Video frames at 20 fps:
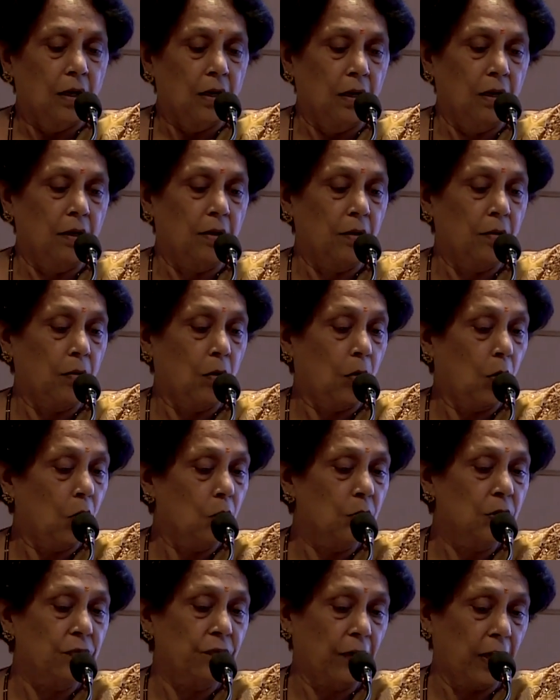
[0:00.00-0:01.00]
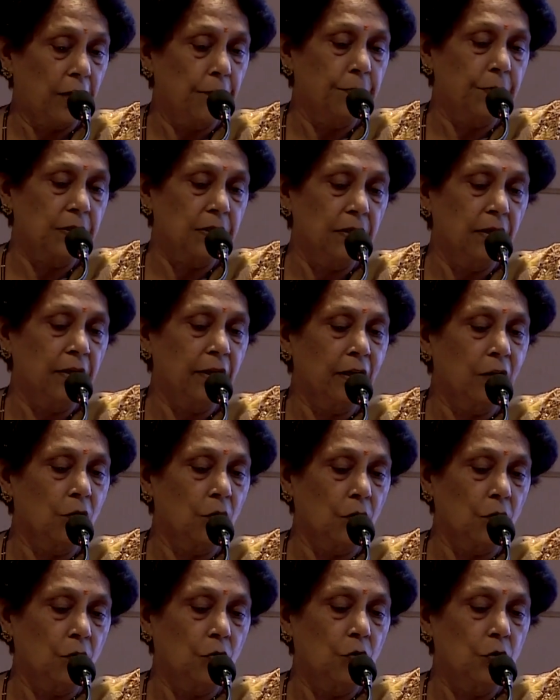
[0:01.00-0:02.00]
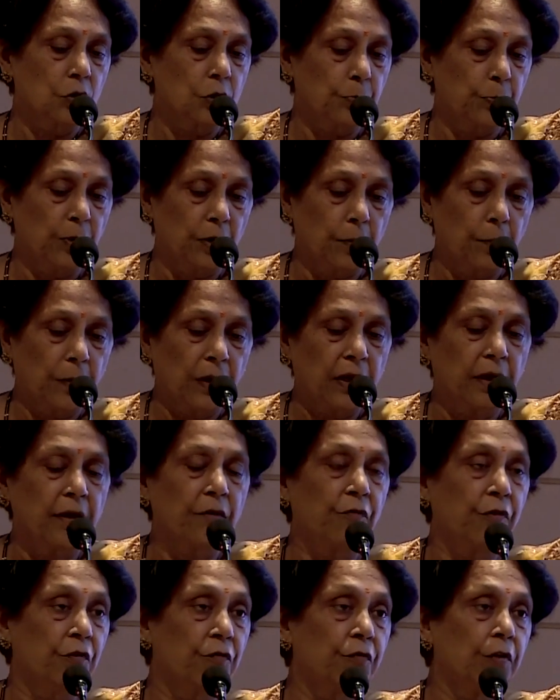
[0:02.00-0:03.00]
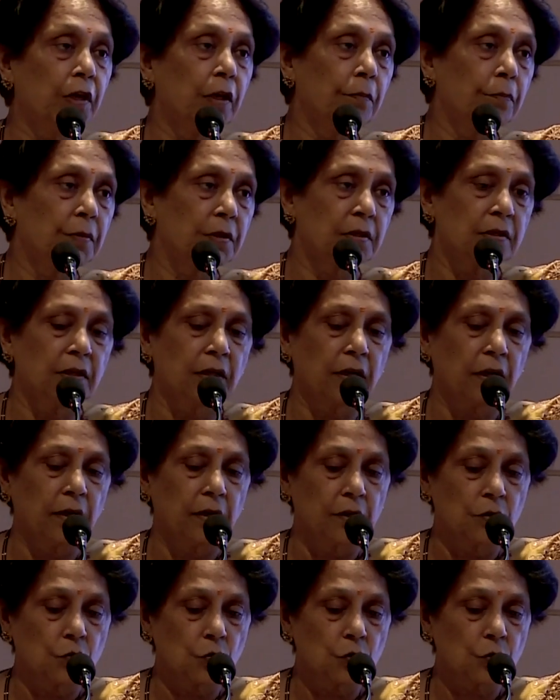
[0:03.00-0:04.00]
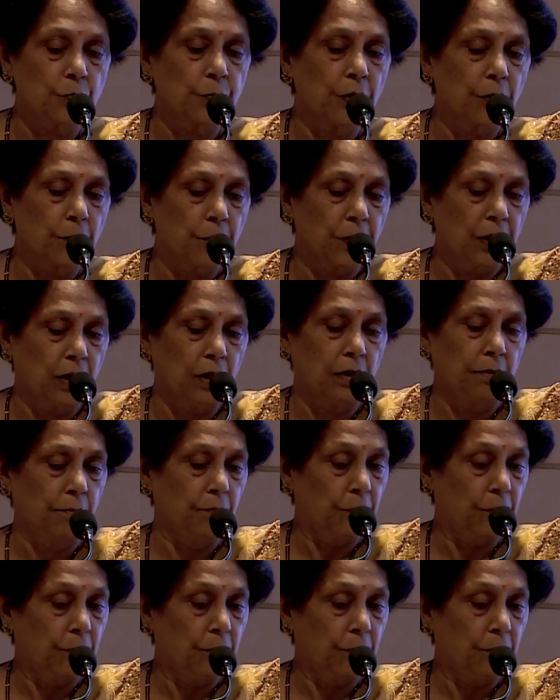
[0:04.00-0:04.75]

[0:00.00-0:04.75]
Almost 5% in oligospermia and 15% in azoospermia,